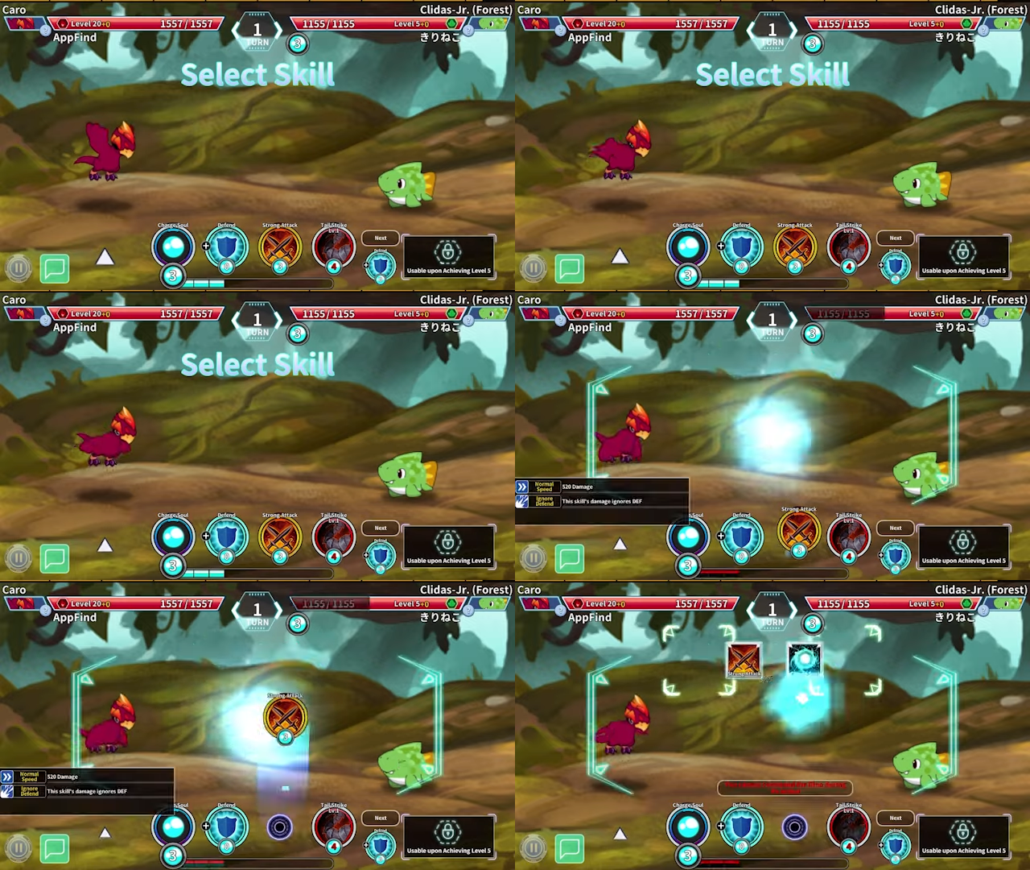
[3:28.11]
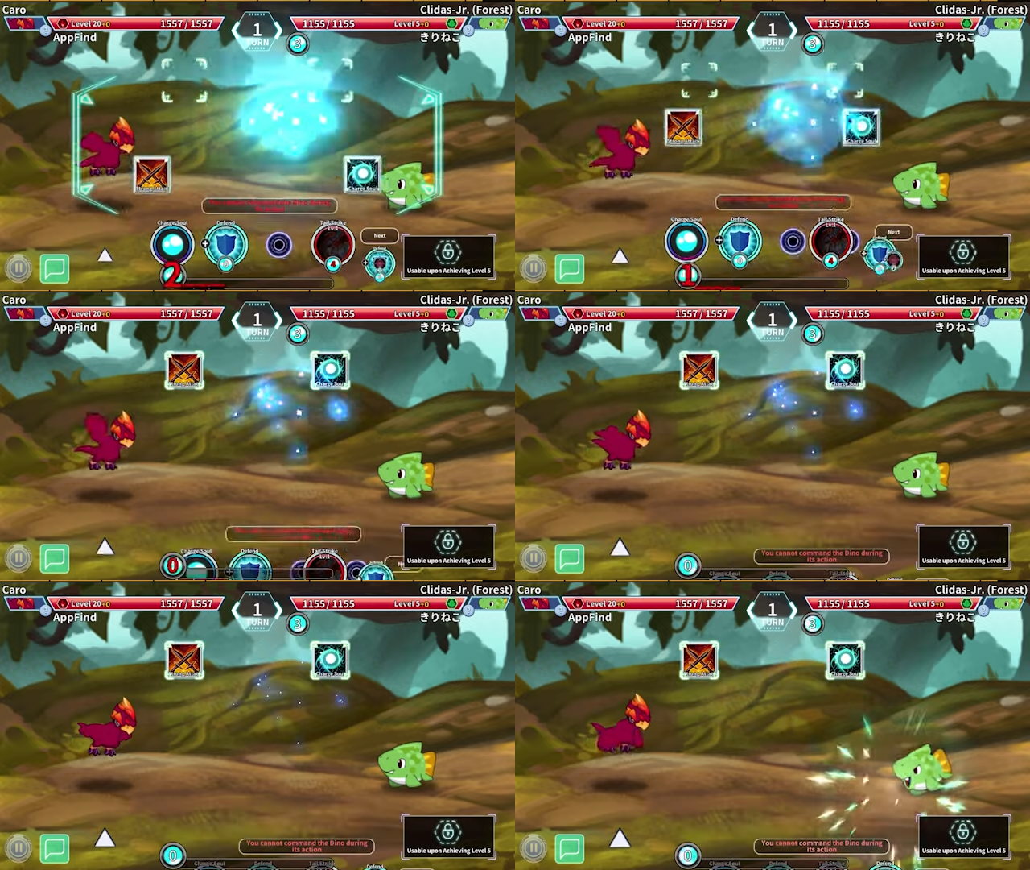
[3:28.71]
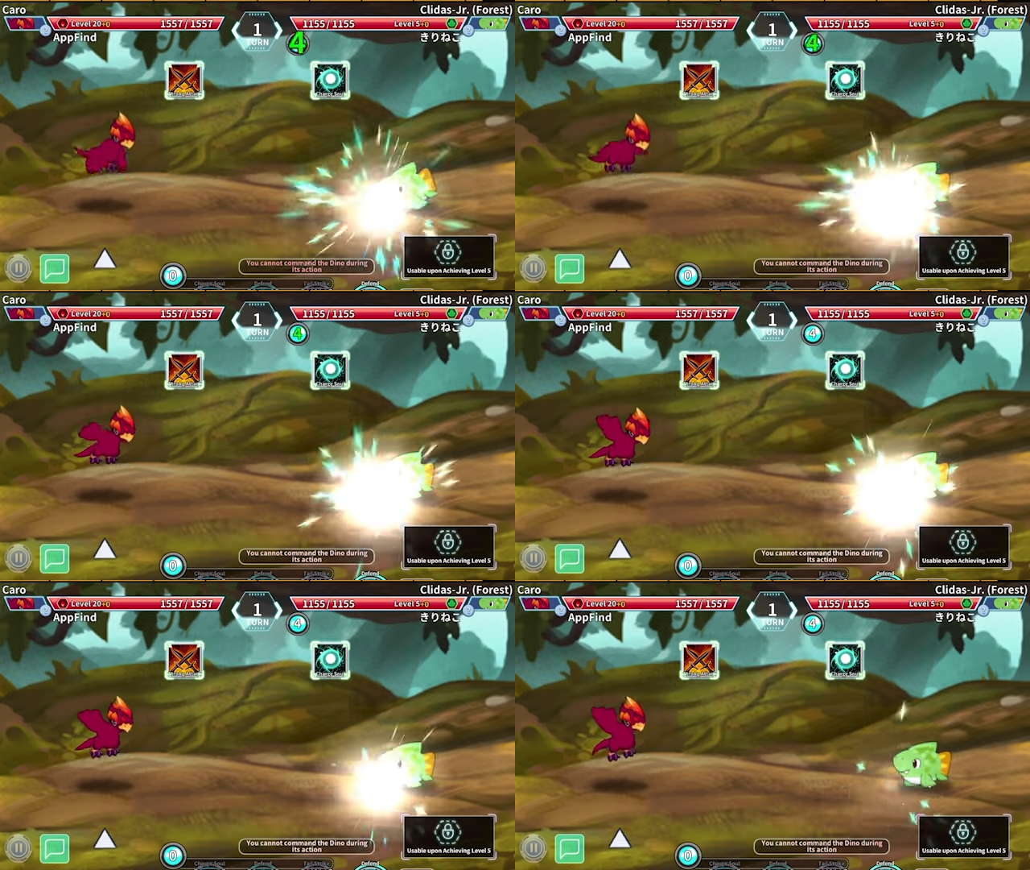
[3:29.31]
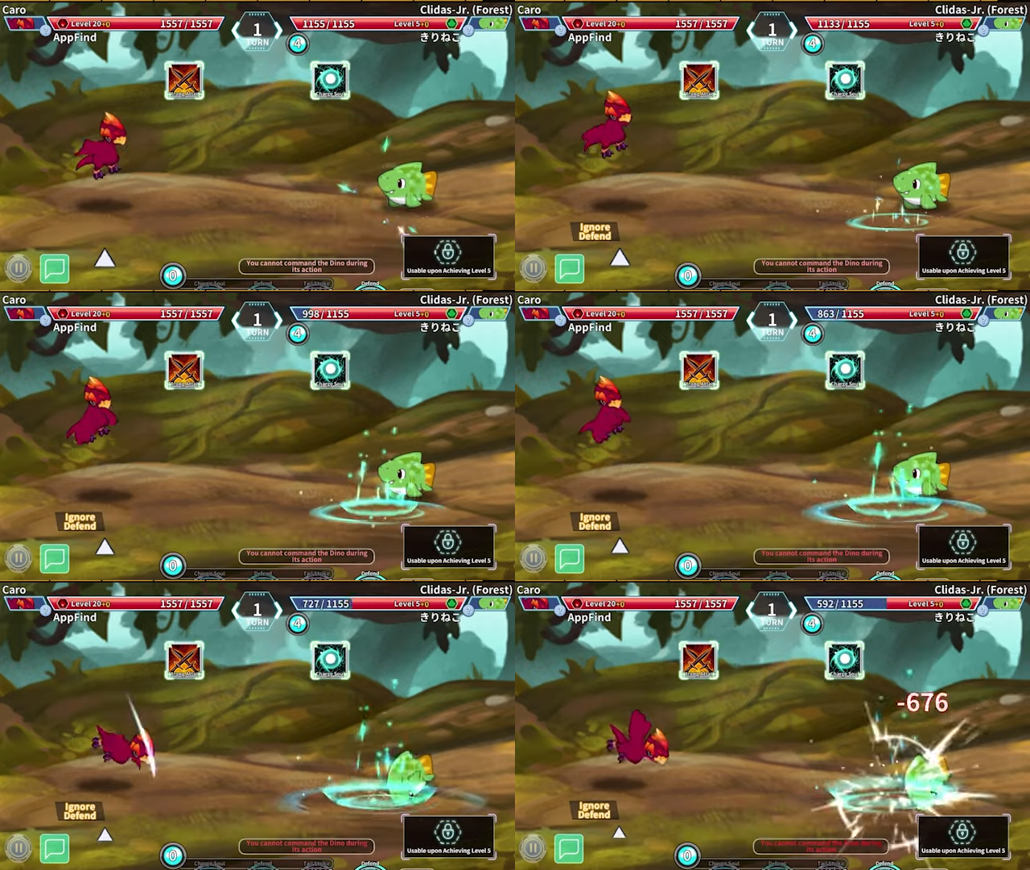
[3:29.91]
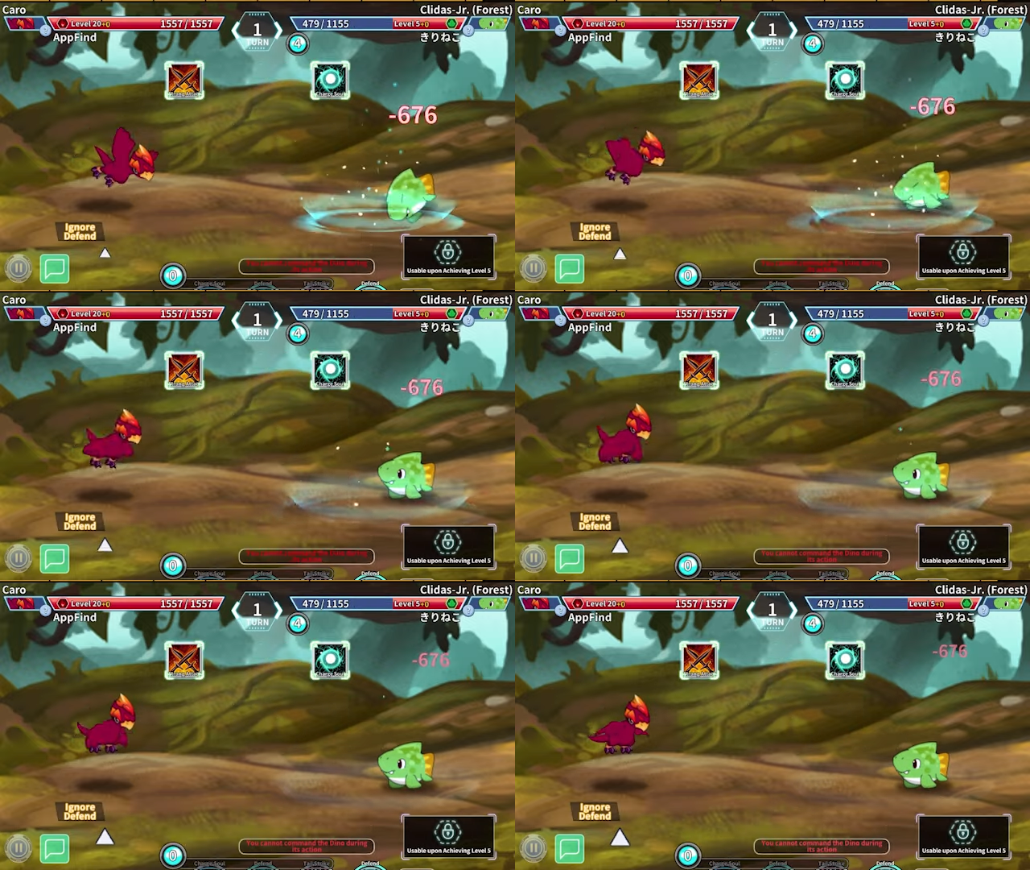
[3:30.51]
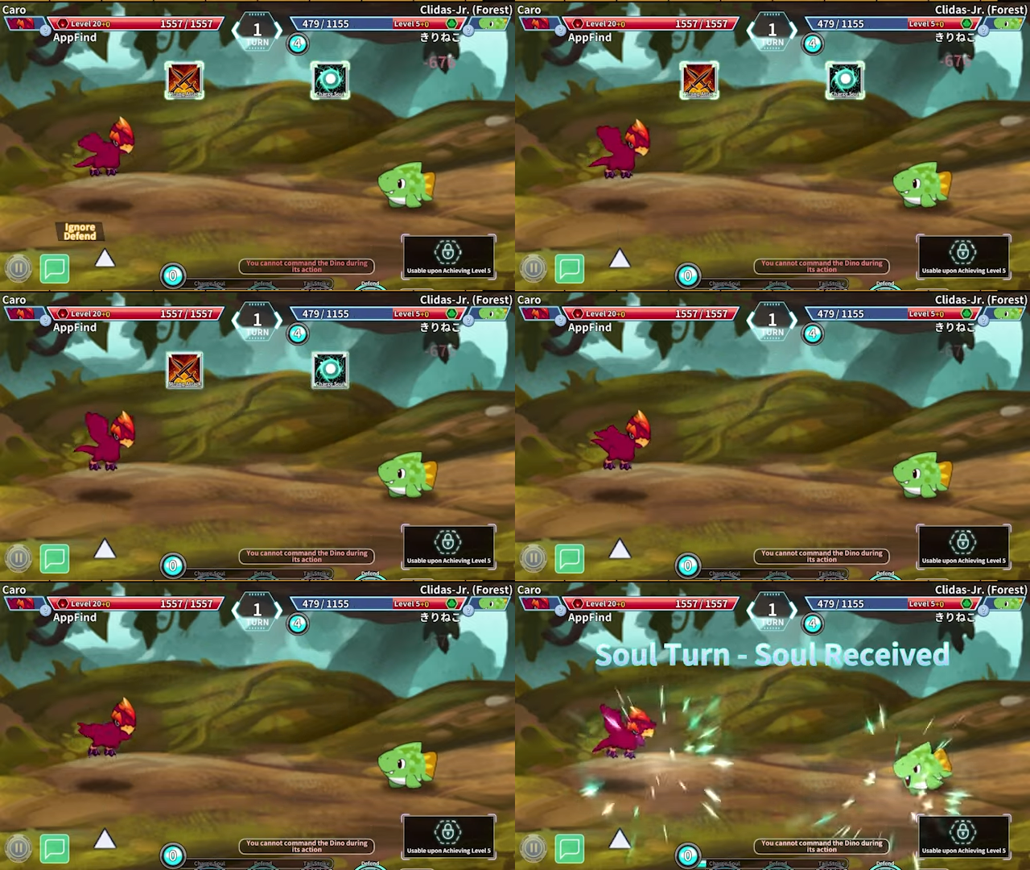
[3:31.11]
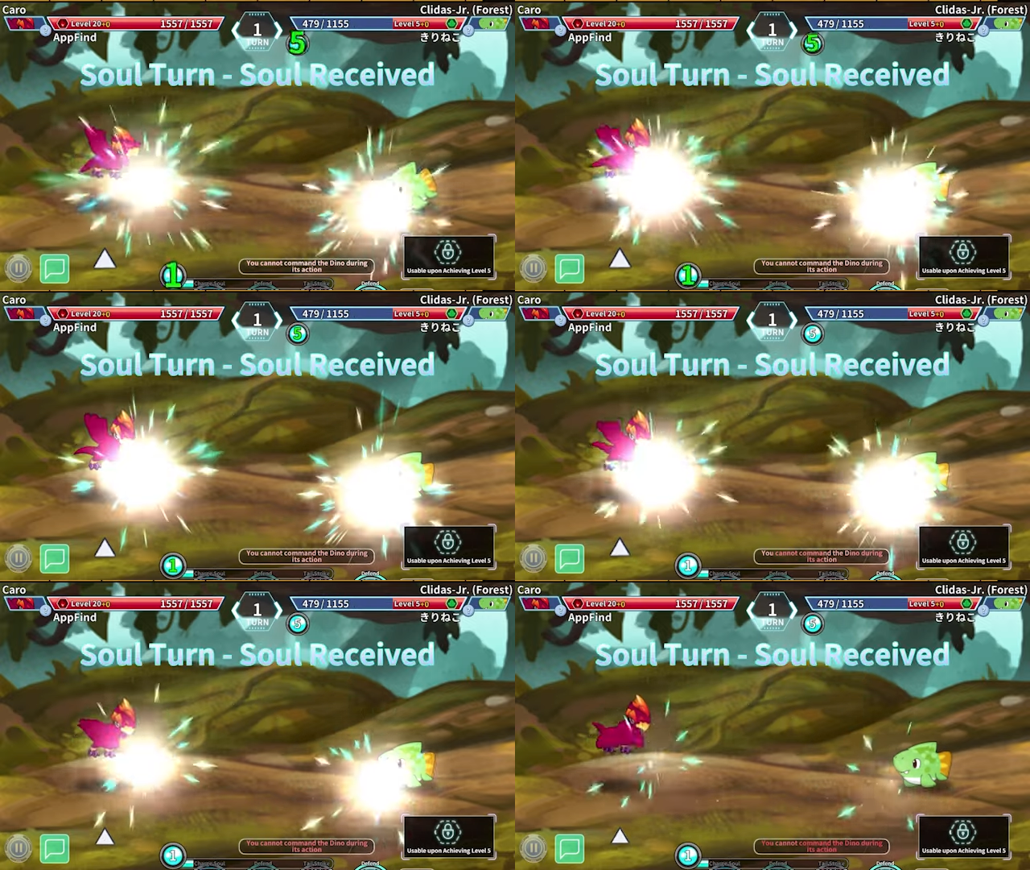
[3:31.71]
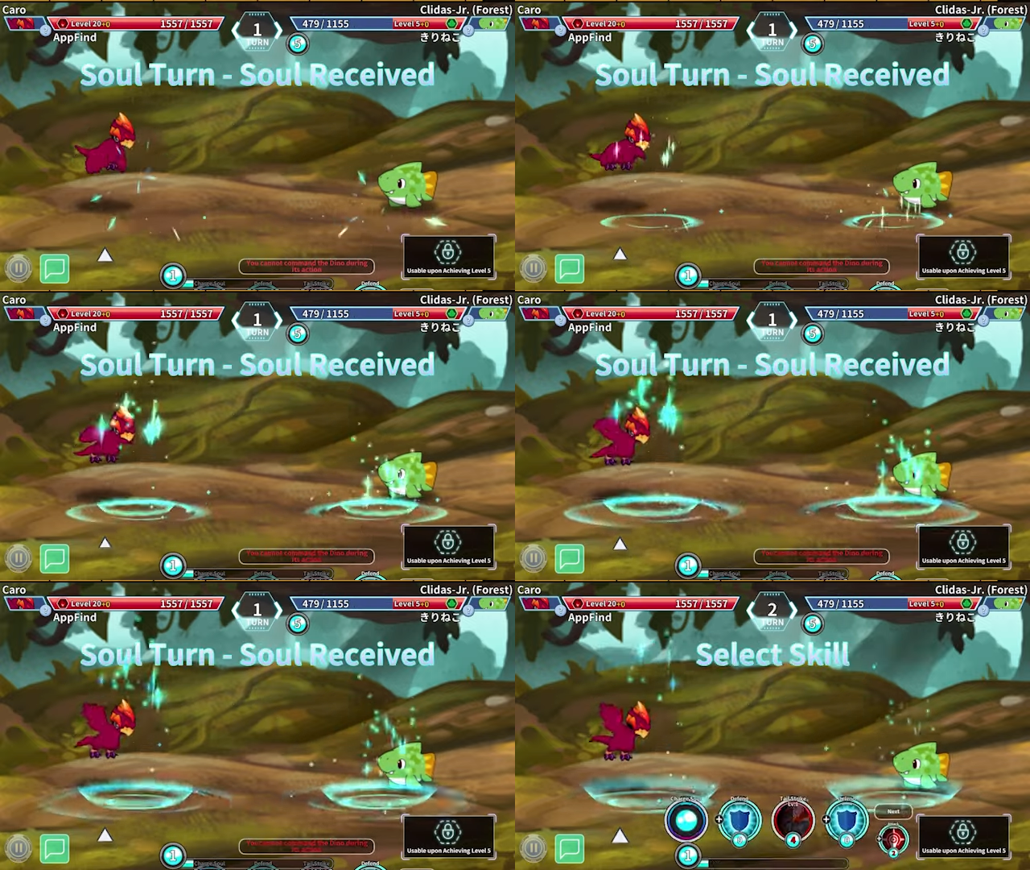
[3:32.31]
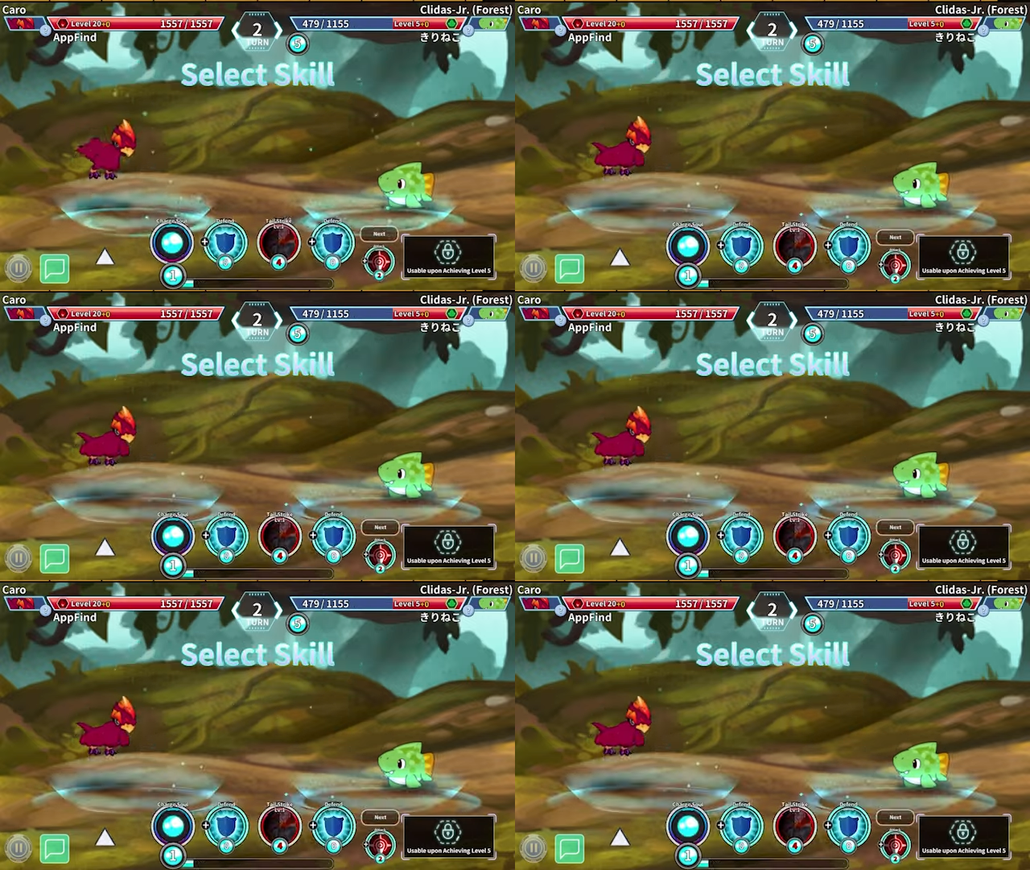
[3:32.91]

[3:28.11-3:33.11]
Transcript: (no speaker visible)